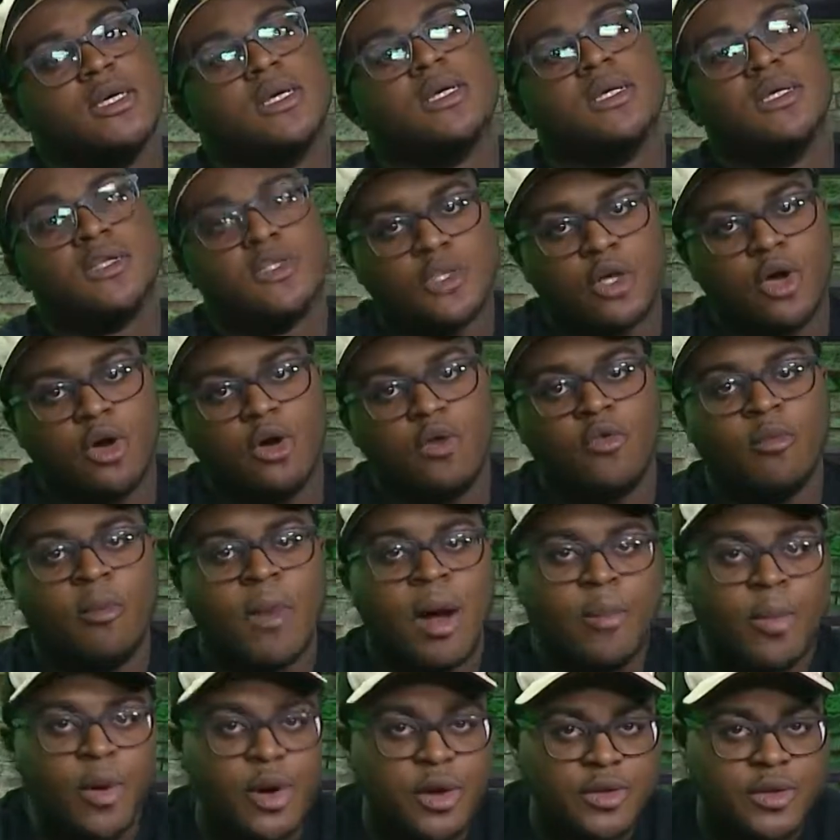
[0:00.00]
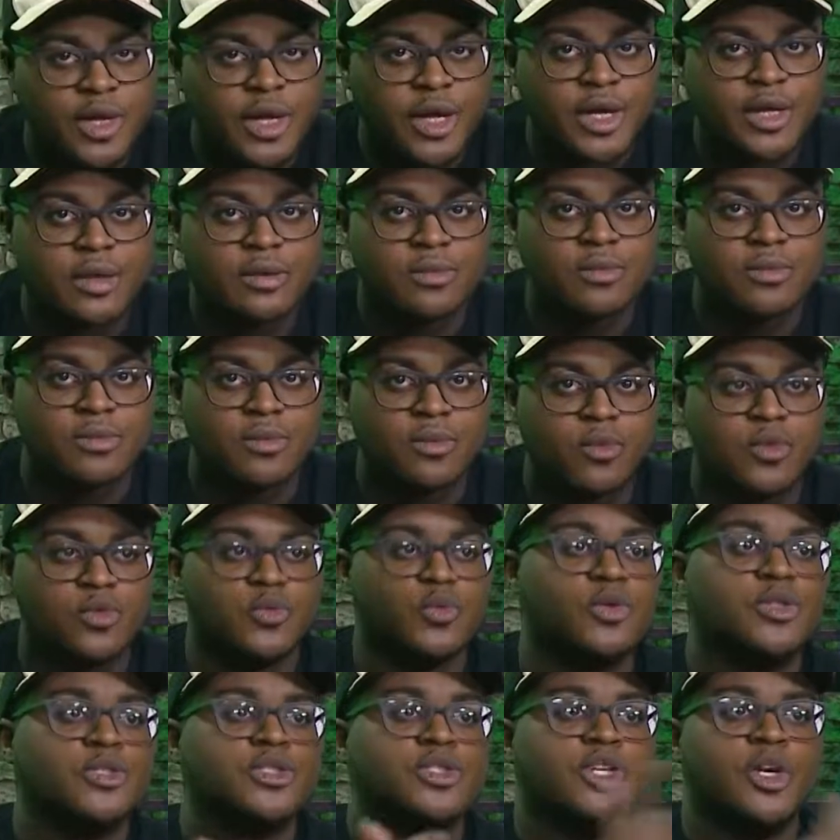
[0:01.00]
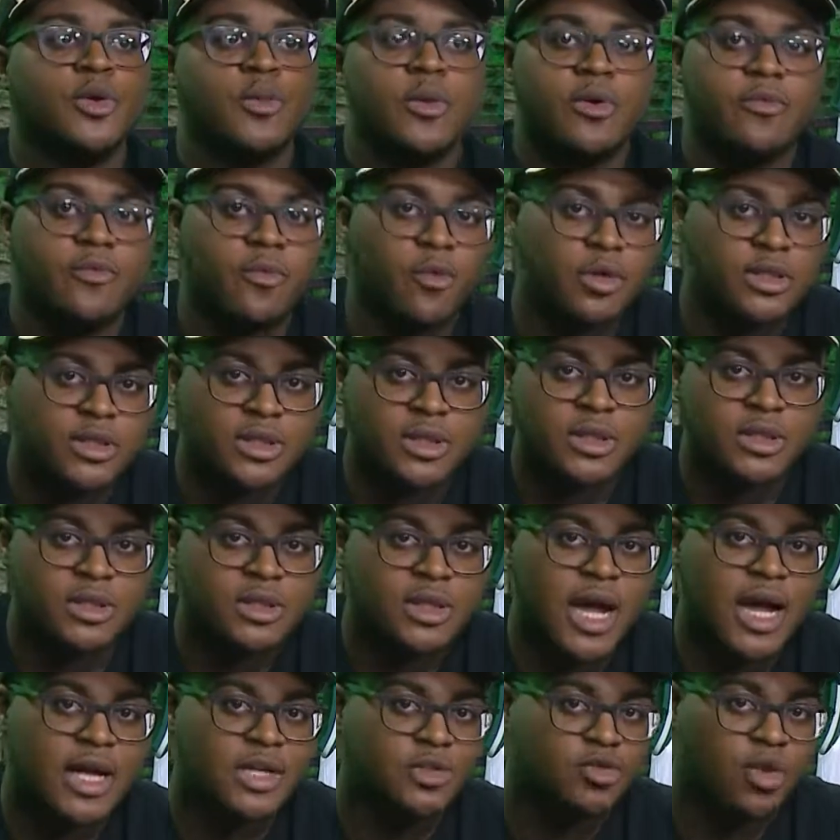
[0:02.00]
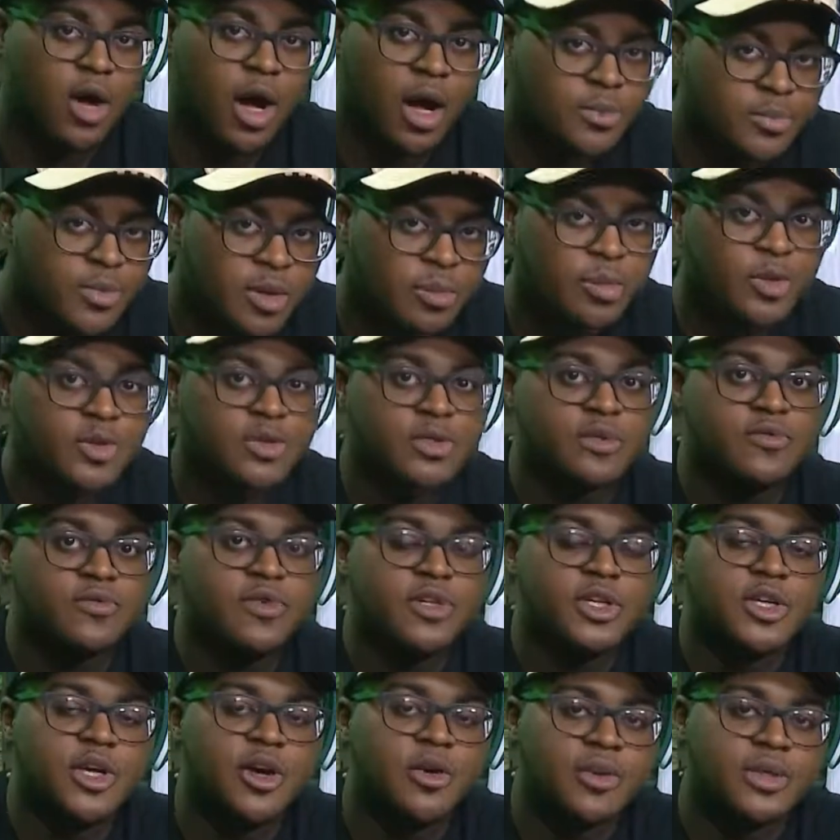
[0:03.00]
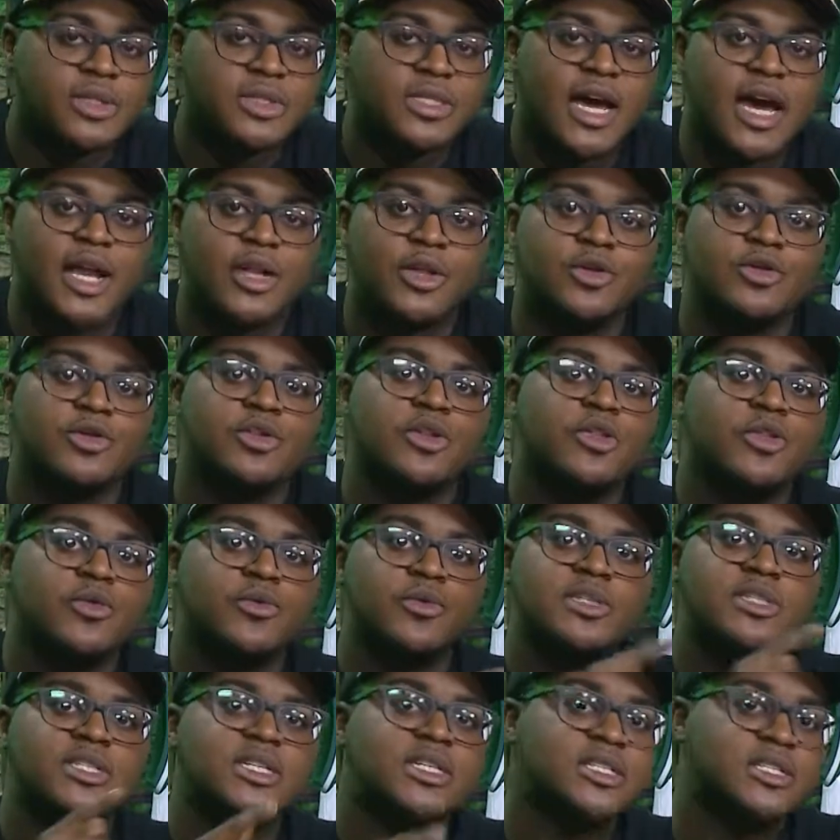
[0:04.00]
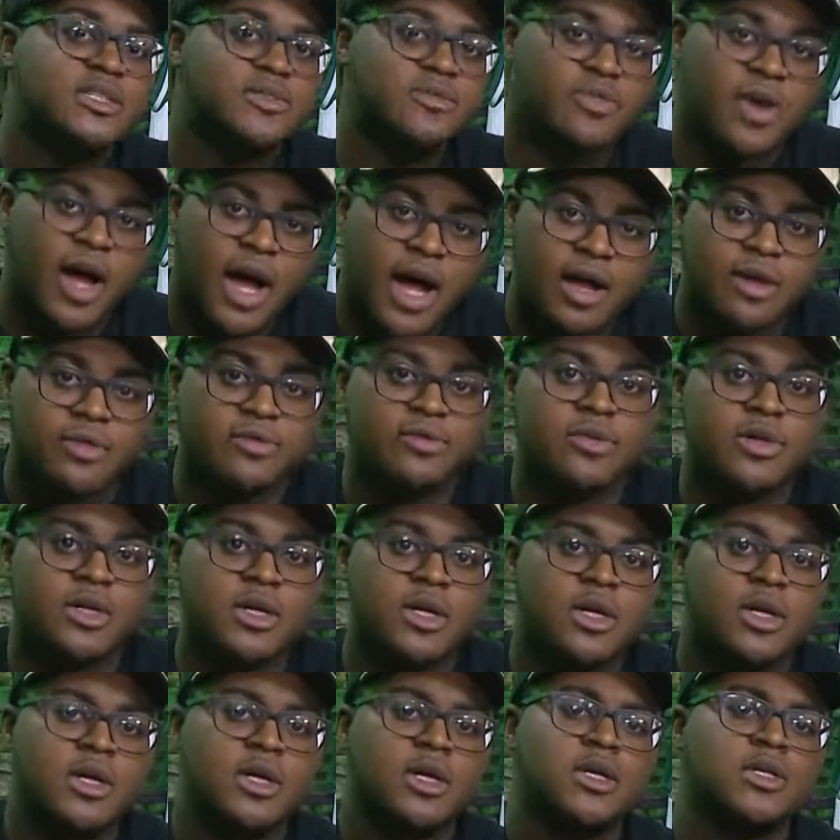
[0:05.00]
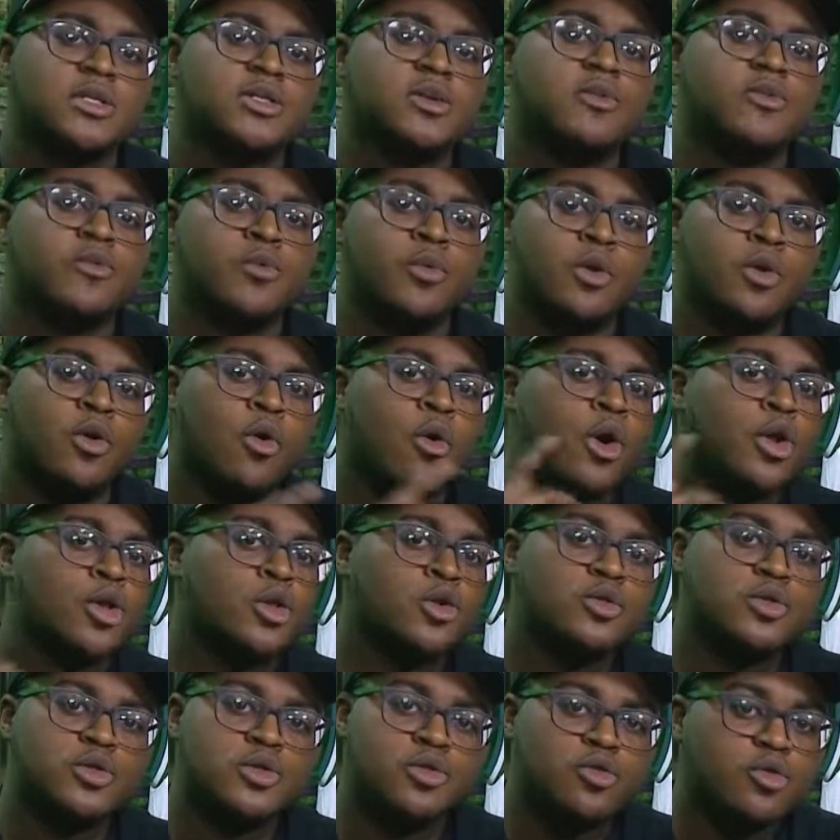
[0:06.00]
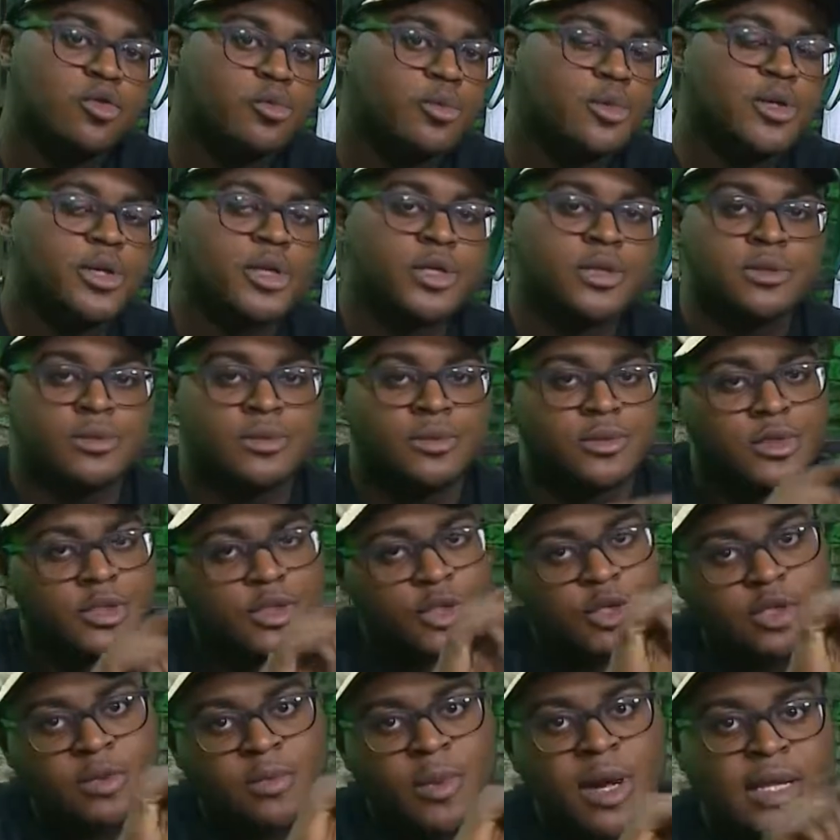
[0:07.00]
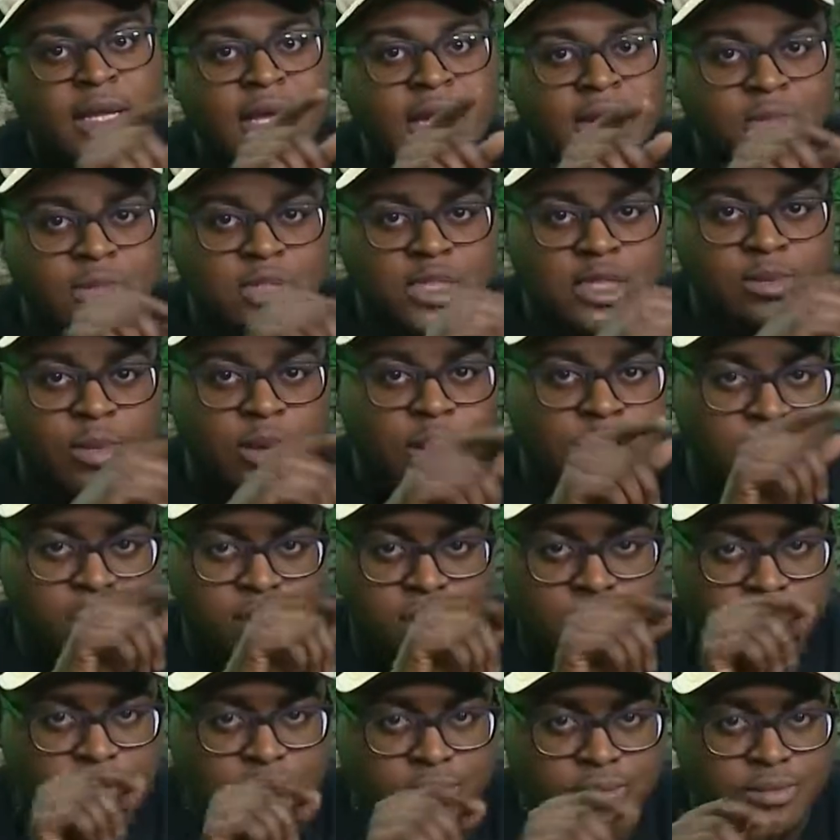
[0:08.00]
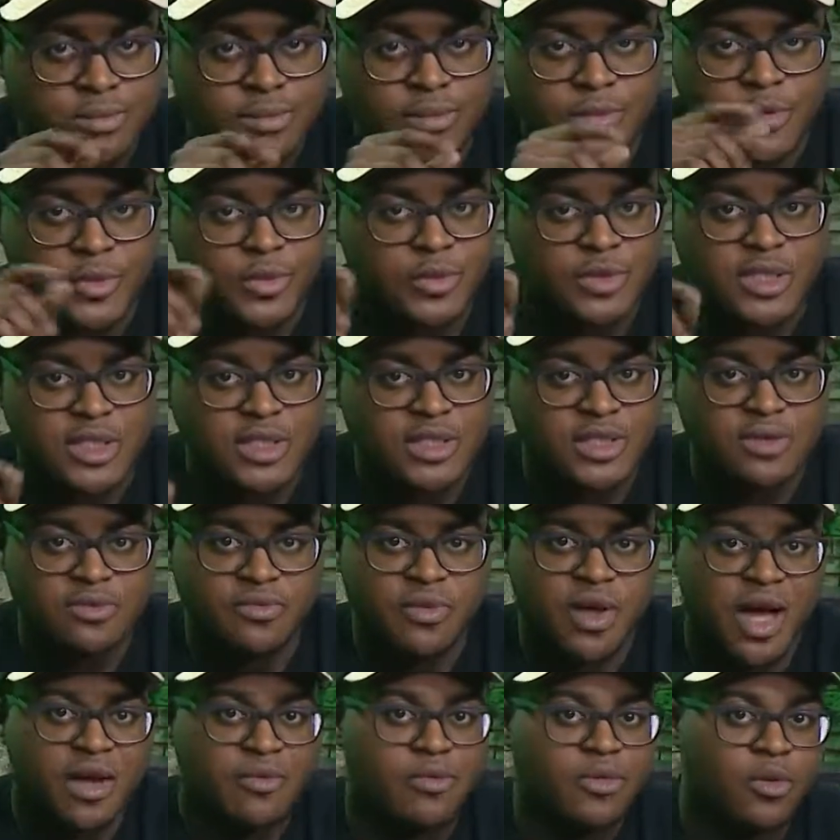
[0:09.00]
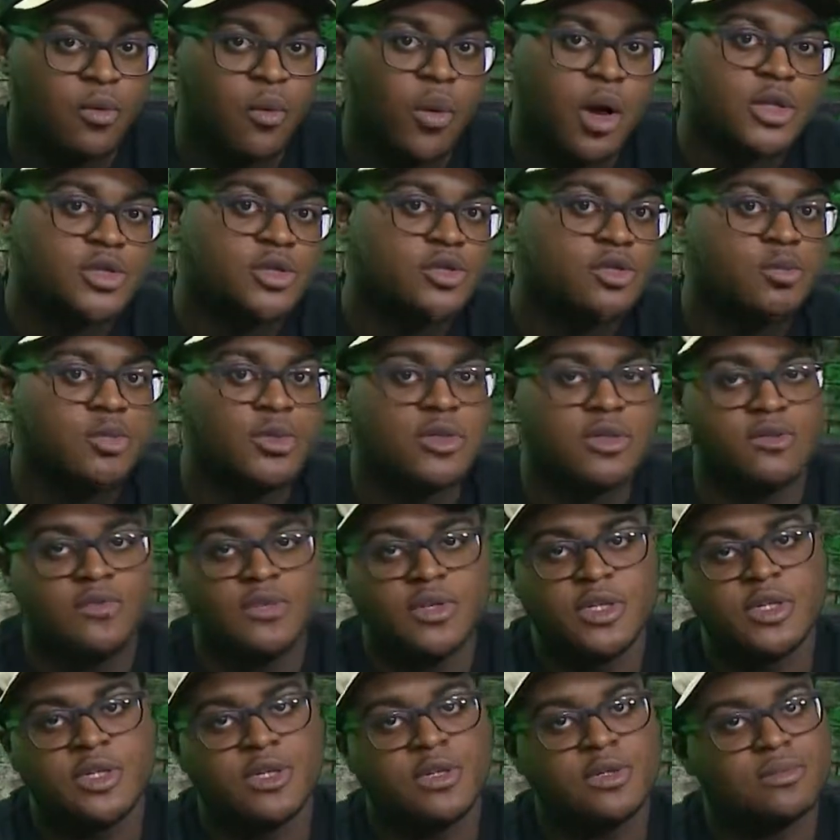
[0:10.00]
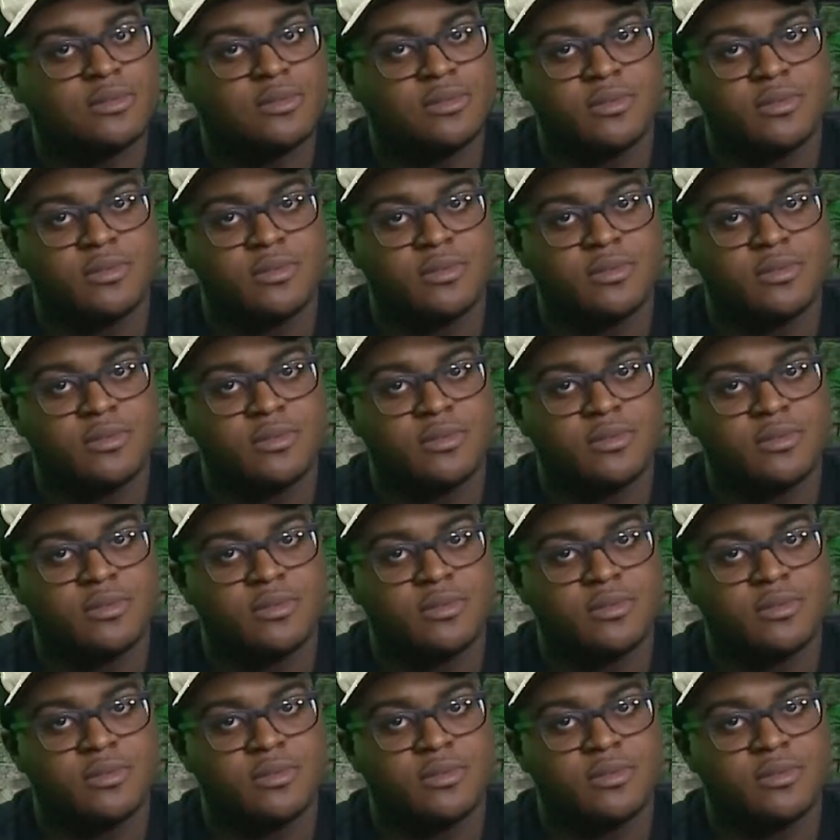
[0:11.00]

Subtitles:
So for my birthday, which was January 14th, I dropped a music video entitled 365. So if you want to go on YouTube, you can search my name, Debo, 365, and you can watch the music video.